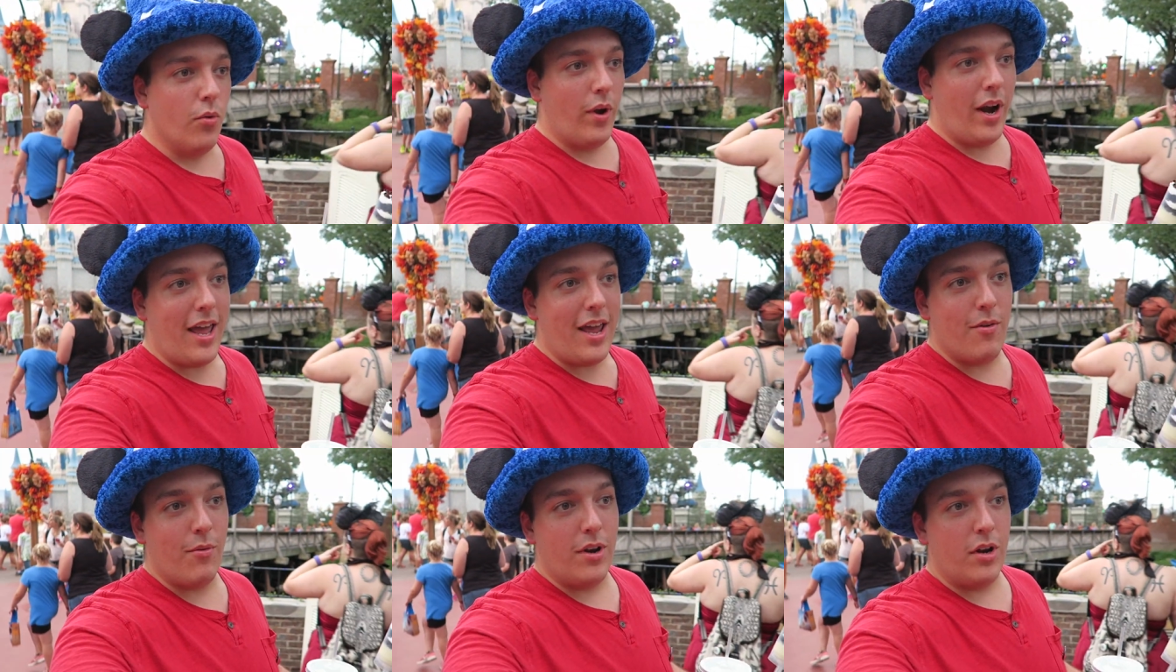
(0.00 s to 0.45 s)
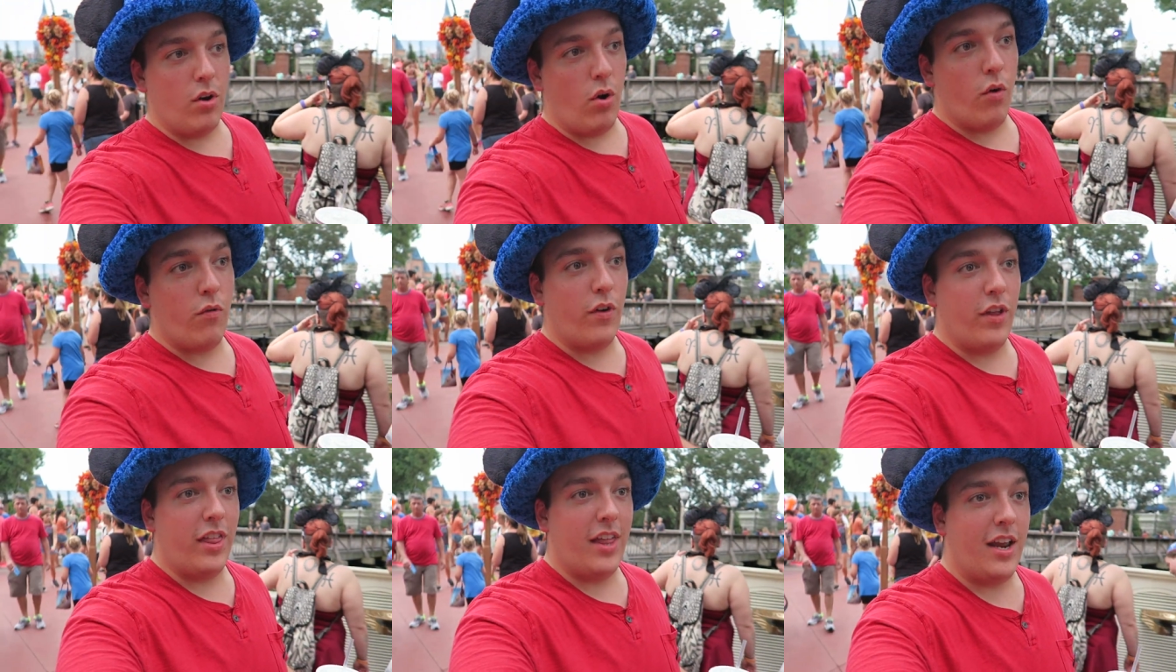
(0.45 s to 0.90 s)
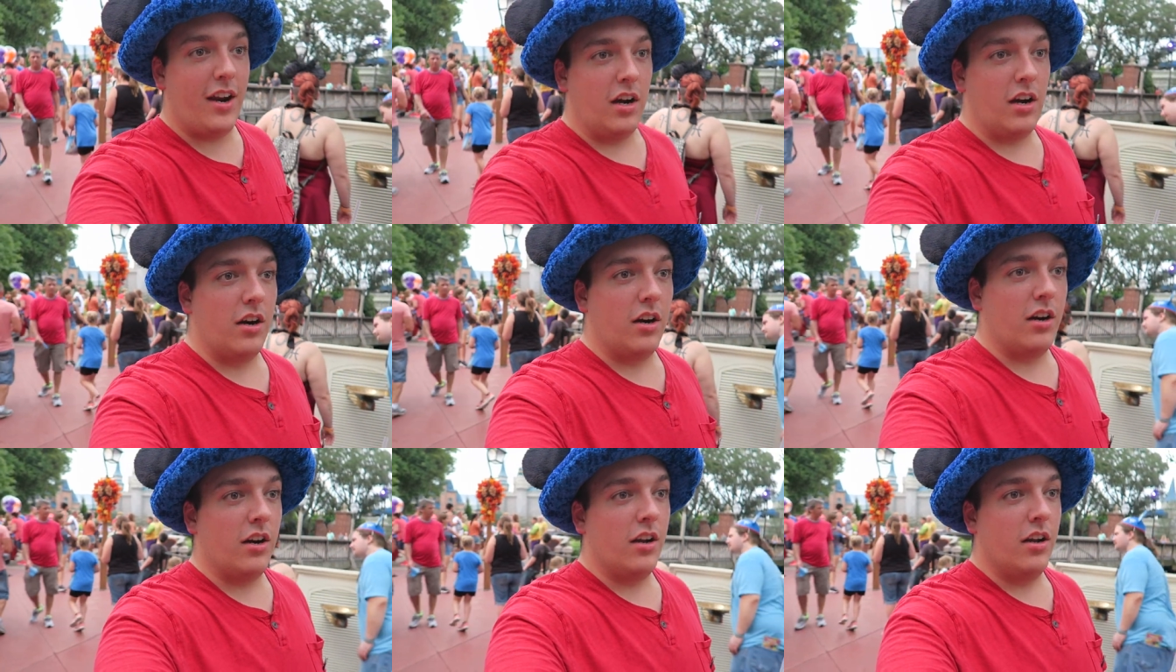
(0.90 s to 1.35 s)
When I went over
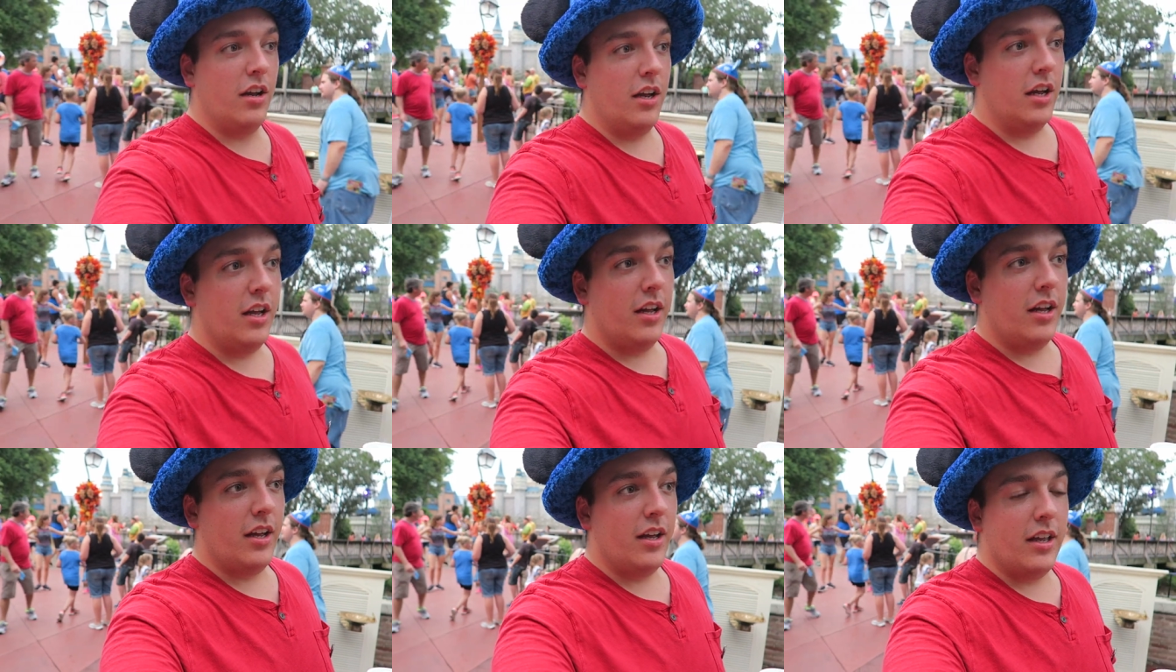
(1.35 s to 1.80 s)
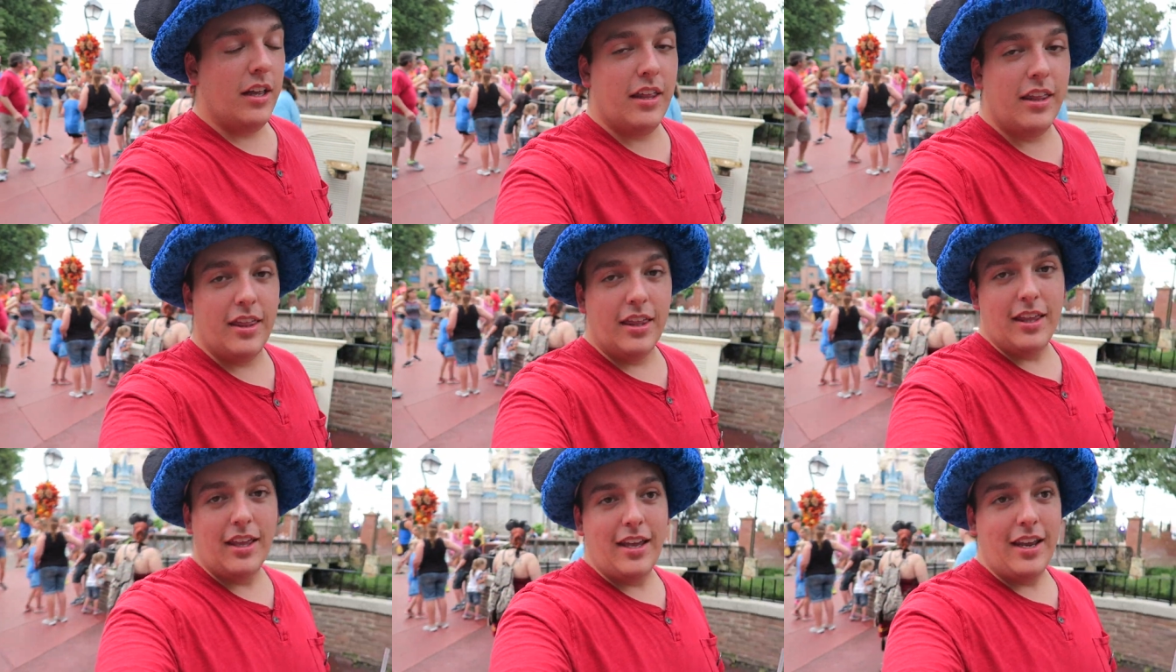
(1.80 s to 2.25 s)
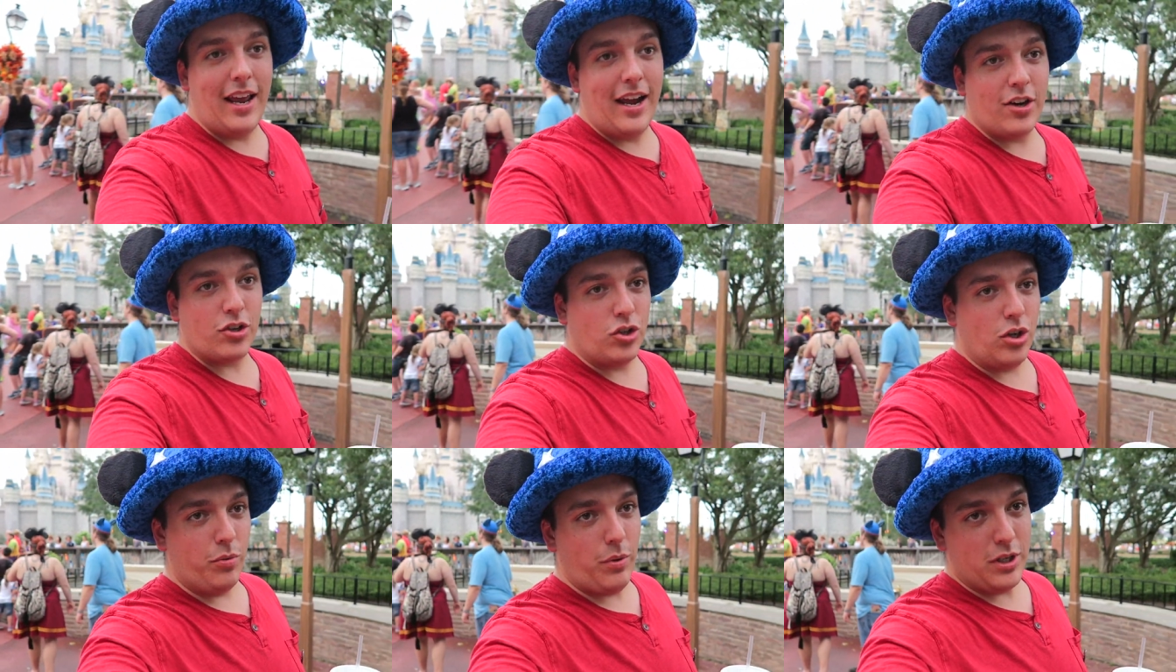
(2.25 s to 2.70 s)
there, it
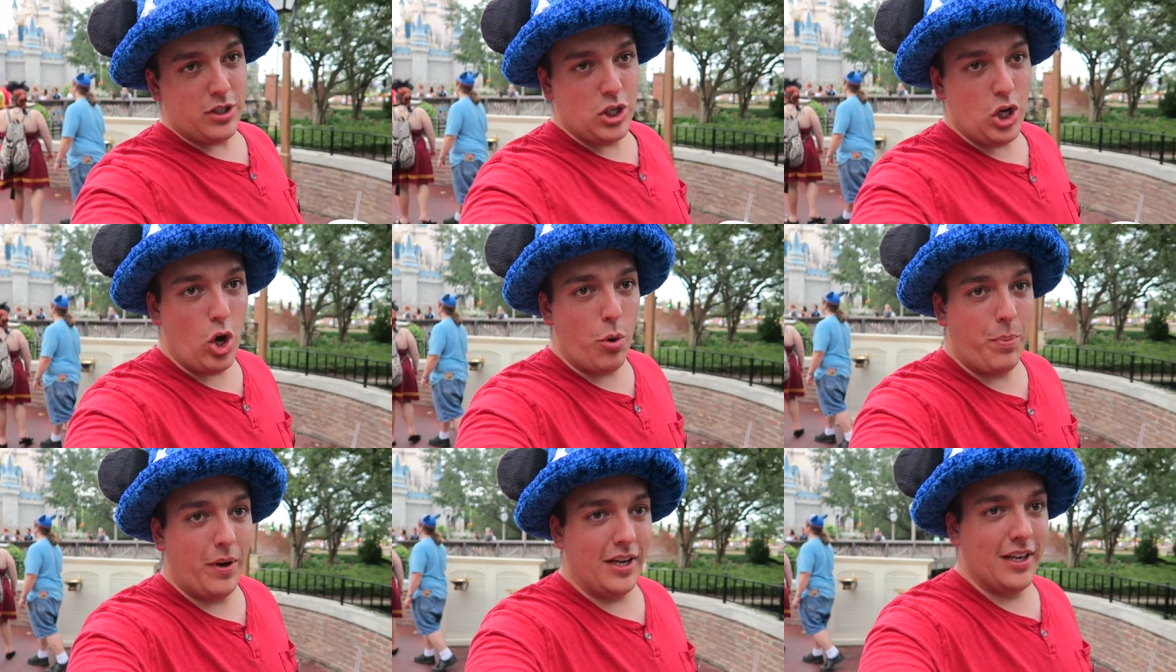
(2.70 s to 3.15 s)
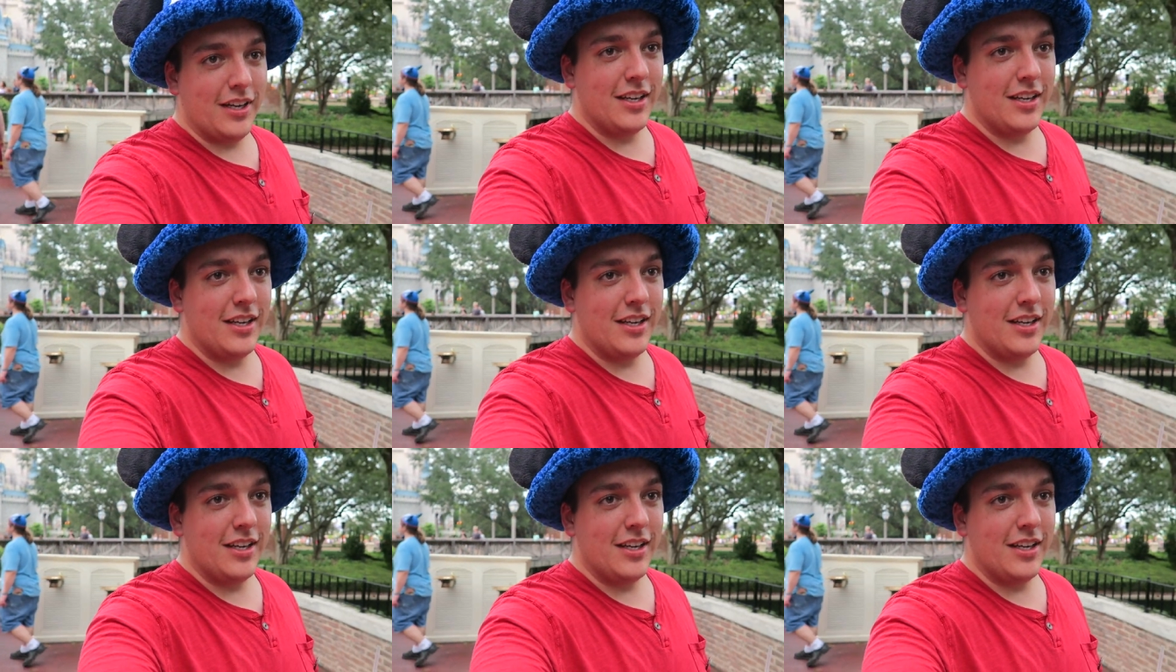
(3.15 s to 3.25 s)
actually wasn't open.